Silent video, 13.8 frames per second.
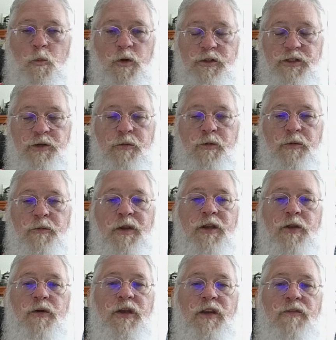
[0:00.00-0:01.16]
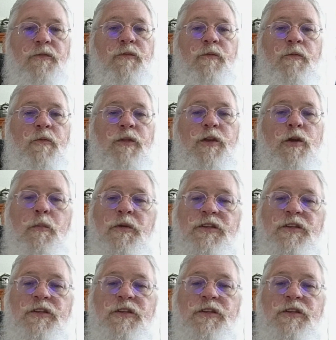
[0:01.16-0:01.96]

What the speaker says: what you will be doing with your